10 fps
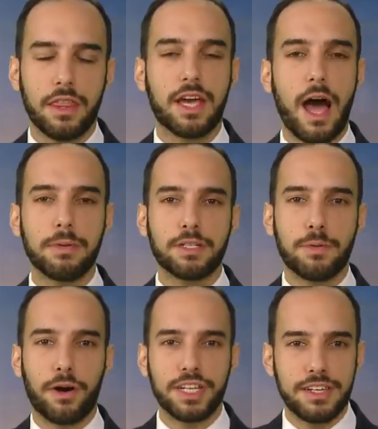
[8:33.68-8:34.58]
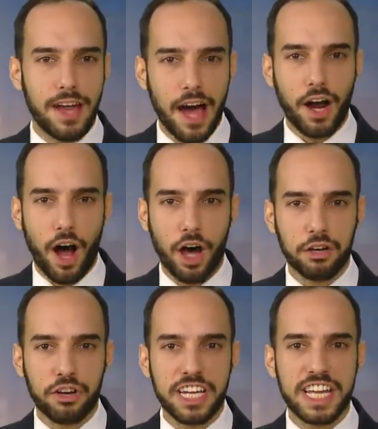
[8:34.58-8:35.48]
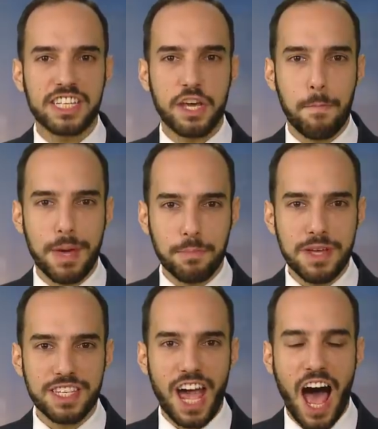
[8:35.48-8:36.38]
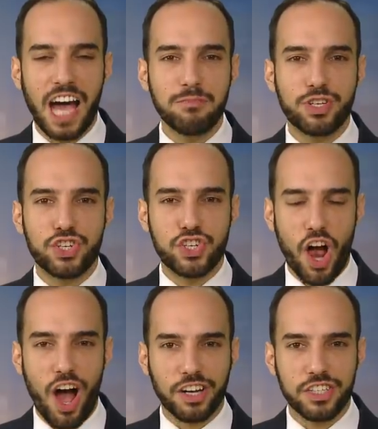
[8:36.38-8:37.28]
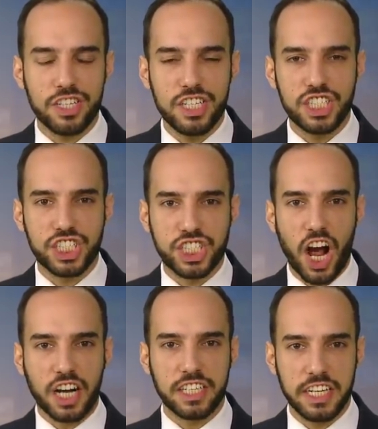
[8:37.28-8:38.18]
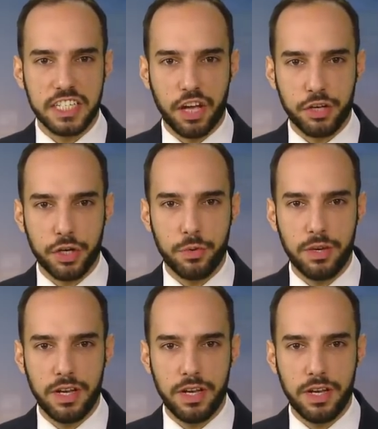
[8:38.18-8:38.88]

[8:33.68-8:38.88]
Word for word: The Communist Party not honoring its commitments? I'm shocked. Shocked, I tell you.